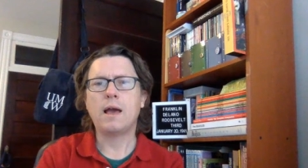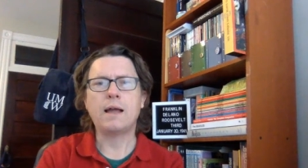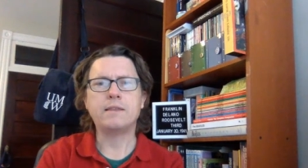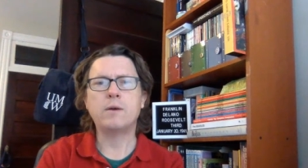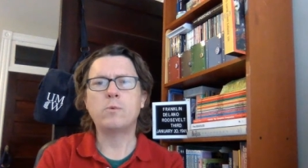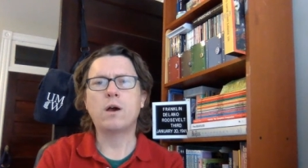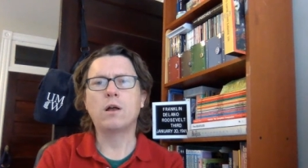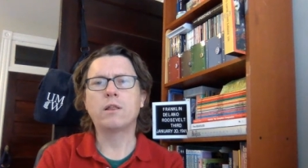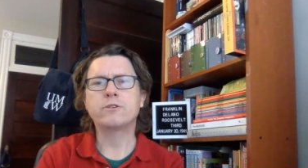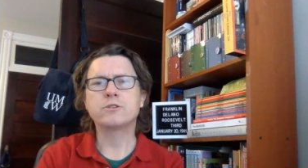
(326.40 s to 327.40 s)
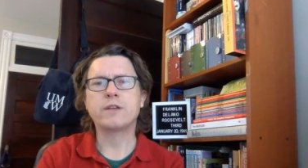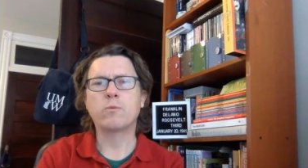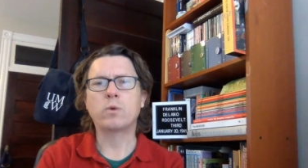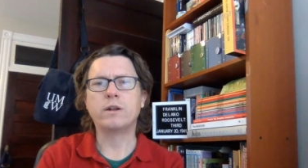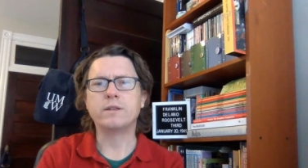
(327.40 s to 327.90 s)
And yet we all
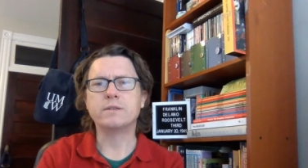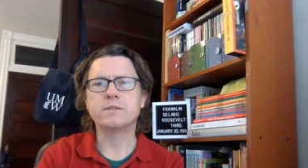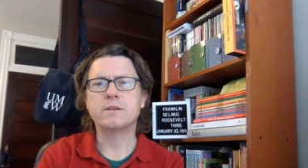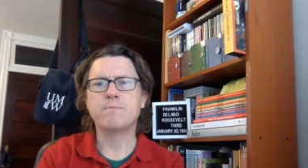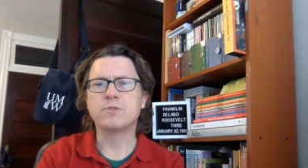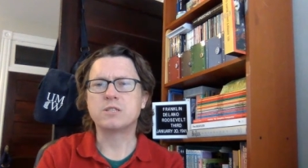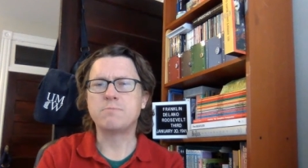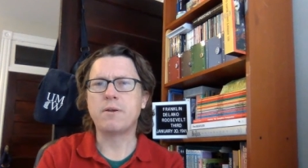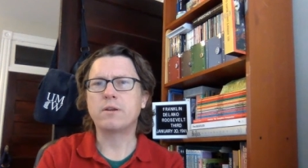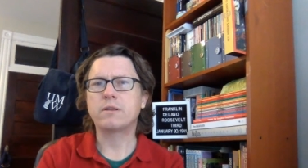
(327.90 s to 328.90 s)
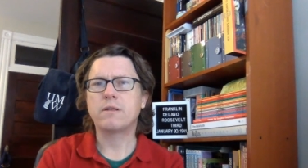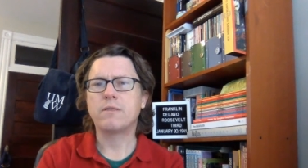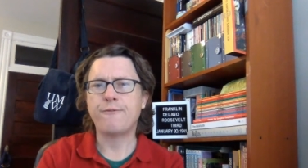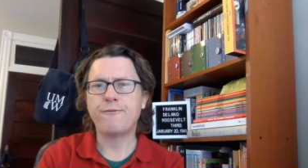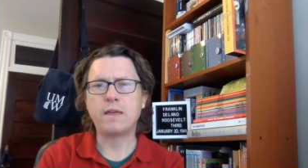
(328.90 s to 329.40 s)
understand what it is, the spirit,
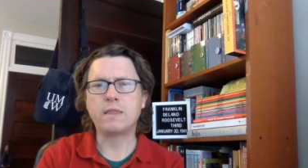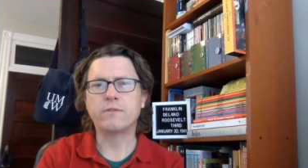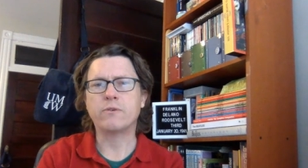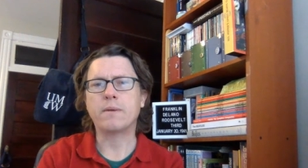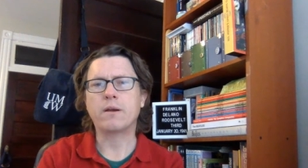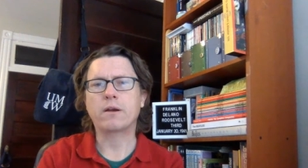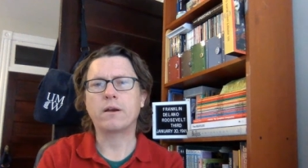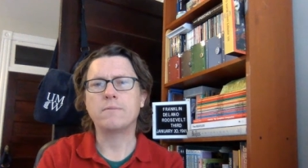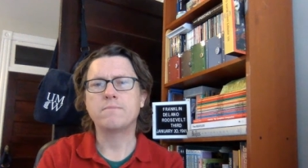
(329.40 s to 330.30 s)
the faith of America.